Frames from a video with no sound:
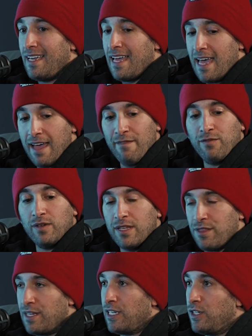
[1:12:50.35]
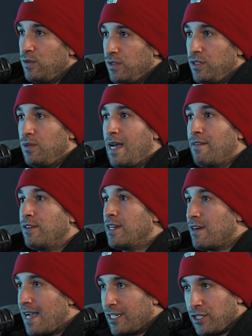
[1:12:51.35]
everything you do, every
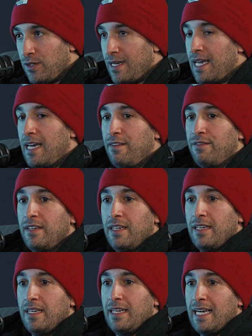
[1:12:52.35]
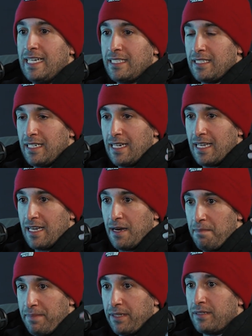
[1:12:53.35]
interaction you have has an
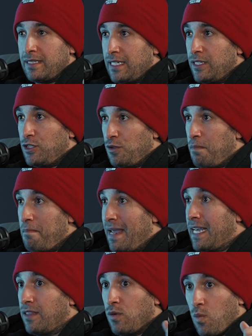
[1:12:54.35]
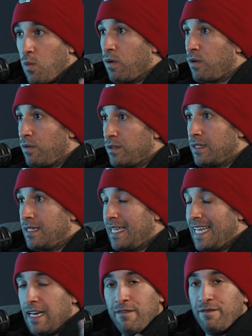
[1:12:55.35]
ability to make the world
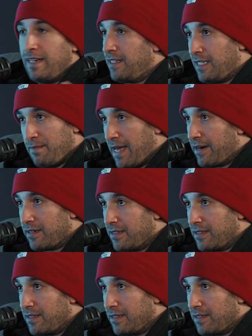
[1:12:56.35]
infinitely better.